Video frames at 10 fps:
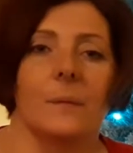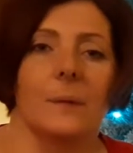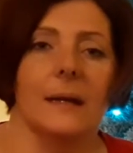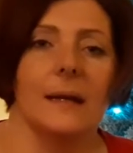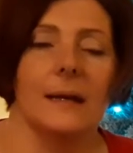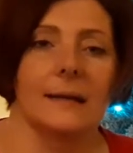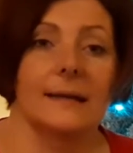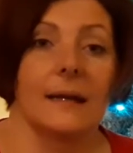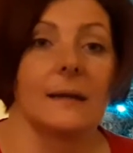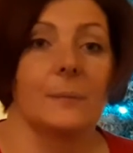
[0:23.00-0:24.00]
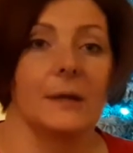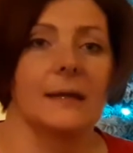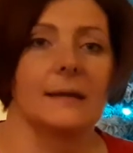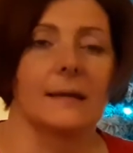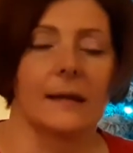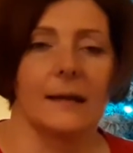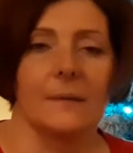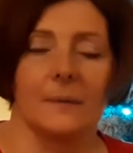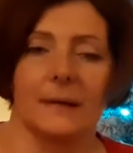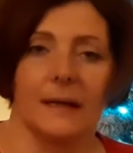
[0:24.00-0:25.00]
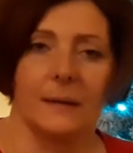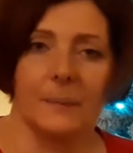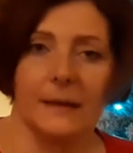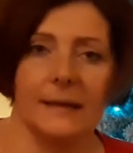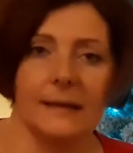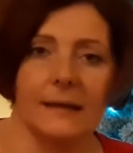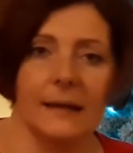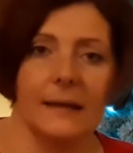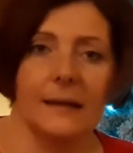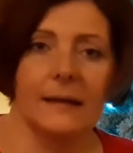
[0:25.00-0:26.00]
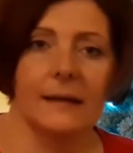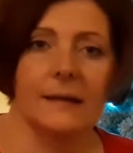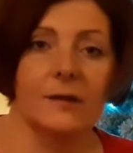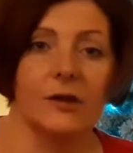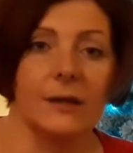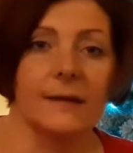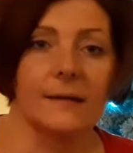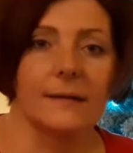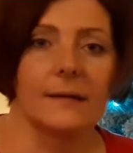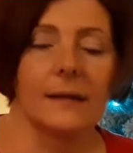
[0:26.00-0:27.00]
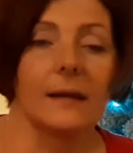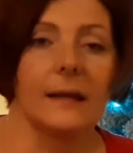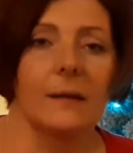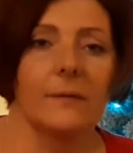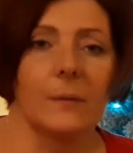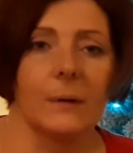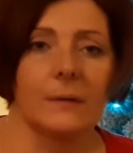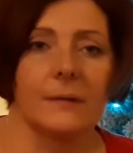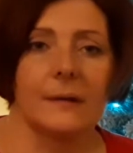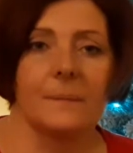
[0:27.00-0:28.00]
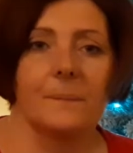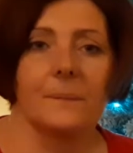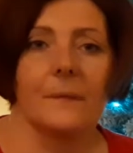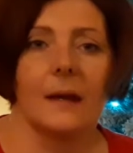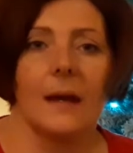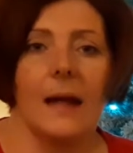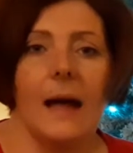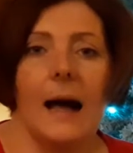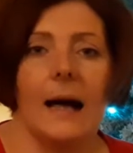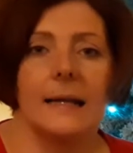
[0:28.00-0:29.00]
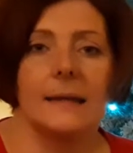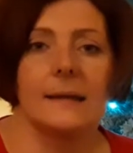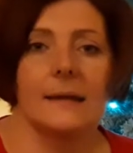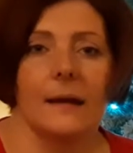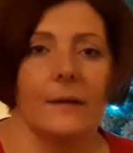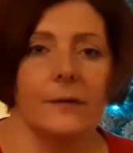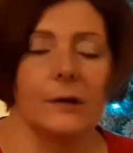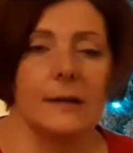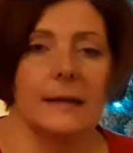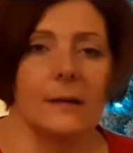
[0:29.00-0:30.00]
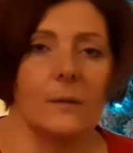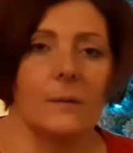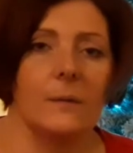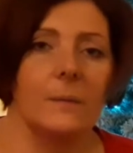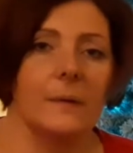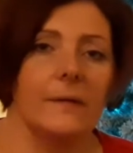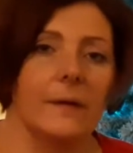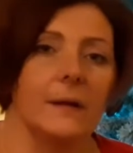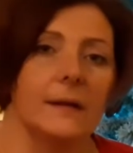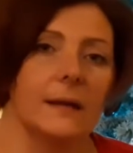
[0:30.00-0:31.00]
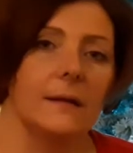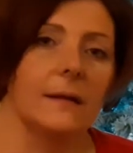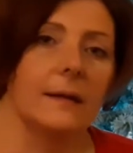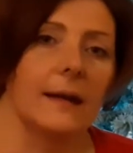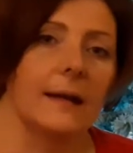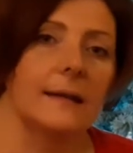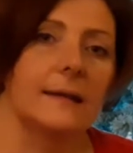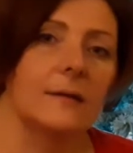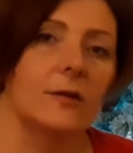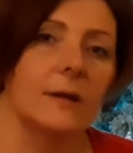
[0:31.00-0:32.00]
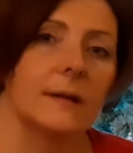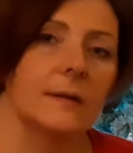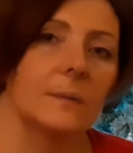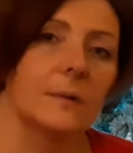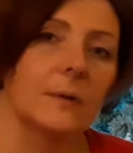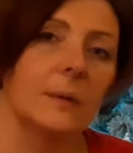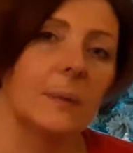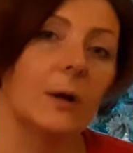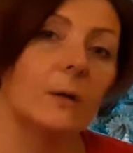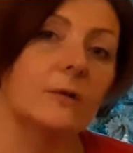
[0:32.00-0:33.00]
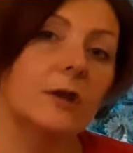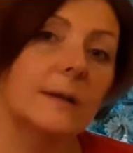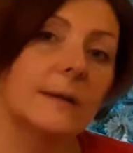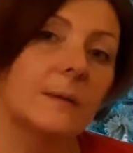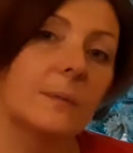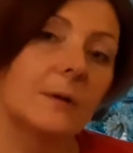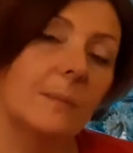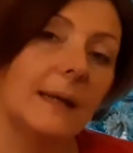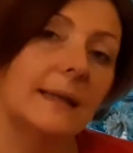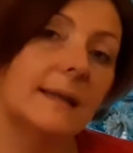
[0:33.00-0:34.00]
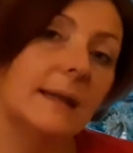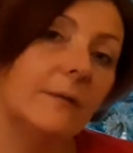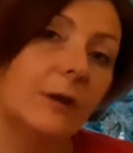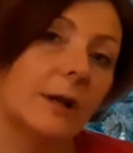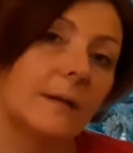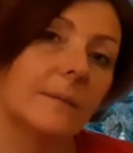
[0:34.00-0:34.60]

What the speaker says: we celebrated the light. We celebrated the light that is Jesus, the light of the world. And a few days ago, we found out that Jesus was going to be called Jesus, which meant Saviour.